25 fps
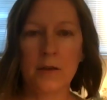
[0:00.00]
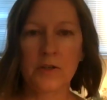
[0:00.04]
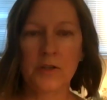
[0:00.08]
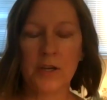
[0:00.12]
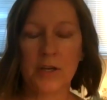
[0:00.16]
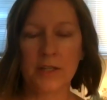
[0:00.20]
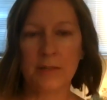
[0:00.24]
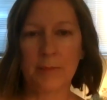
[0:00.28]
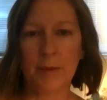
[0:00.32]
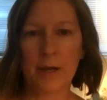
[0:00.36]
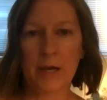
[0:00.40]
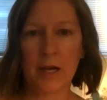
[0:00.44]

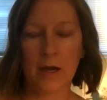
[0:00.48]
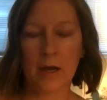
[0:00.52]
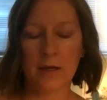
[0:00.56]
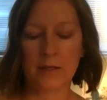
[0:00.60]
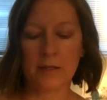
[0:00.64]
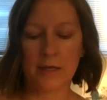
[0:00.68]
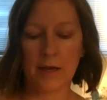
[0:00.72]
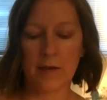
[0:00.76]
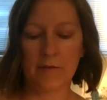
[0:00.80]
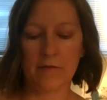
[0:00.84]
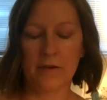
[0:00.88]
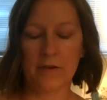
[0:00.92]
Just
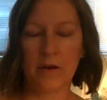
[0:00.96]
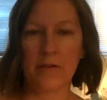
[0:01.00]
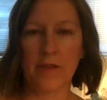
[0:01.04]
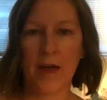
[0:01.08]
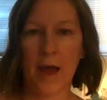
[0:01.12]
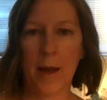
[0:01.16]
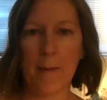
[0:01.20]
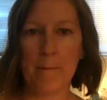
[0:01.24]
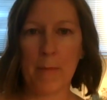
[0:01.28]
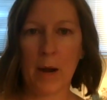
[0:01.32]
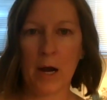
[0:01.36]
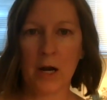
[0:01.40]
because I feel
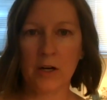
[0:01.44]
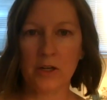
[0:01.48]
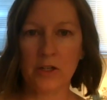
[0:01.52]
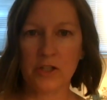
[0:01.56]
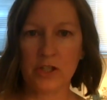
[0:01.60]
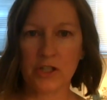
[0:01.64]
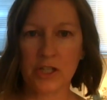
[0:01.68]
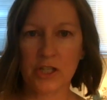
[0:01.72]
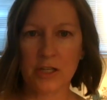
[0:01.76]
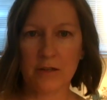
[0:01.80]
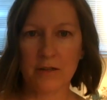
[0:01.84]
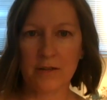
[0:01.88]
that
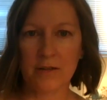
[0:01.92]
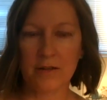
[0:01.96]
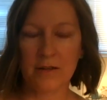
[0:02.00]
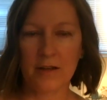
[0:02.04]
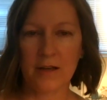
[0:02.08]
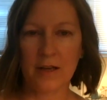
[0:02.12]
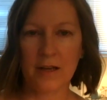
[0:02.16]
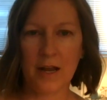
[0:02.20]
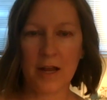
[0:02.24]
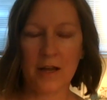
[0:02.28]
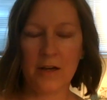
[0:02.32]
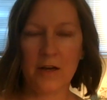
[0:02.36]
march
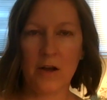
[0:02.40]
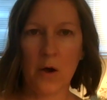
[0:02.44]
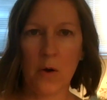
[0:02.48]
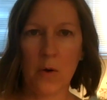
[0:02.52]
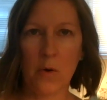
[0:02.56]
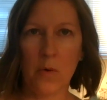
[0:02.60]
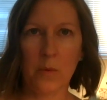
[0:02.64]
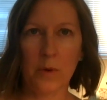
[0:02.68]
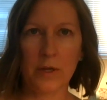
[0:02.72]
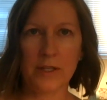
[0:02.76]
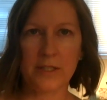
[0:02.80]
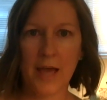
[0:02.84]
and I
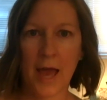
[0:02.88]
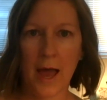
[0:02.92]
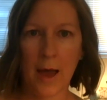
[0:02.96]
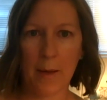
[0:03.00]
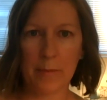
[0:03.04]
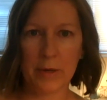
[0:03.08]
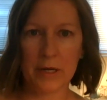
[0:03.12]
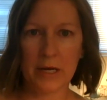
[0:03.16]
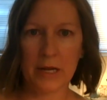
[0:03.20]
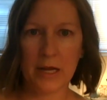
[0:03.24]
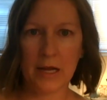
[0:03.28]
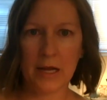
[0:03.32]
know what's
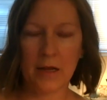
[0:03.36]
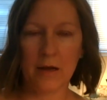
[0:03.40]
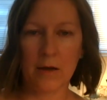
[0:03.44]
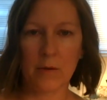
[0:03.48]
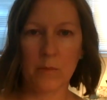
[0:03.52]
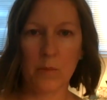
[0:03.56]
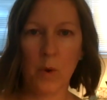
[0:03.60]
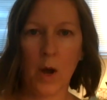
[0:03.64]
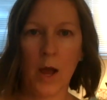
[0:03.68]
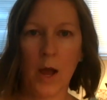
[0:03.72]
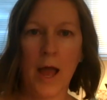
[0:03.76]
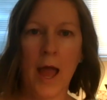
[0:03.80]
happening
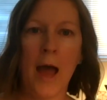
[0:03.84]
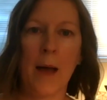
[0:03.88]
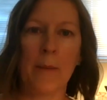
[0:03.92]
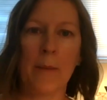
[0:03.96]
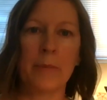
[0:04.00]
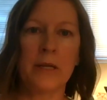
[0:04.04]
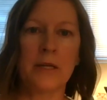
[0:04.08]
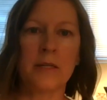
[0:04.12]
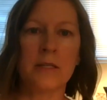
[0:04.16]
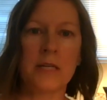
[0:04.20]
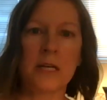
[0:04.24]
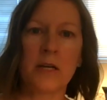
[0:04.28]
and what
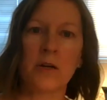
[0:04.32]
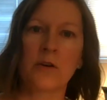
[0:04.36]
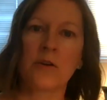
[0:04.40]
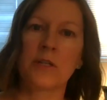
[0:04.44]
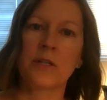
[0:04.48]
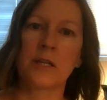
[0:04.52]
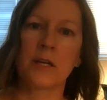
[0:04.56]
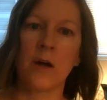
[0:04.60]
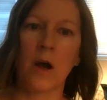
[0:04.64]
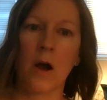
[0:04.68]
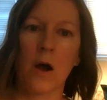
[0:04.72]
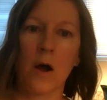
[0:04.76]
happened
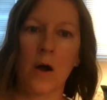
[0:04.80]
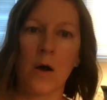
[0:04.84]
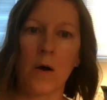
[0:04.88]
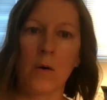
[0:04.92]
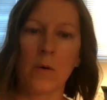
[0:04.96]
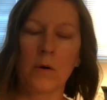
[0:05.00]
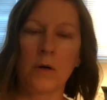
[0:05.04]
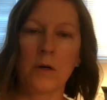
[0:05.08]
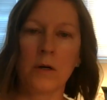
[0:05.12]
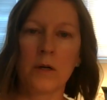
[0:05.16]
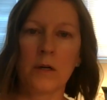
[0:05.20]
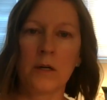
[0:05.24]
years
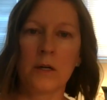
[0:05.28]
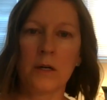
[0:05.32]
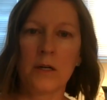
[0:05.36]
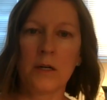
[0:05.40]
ago,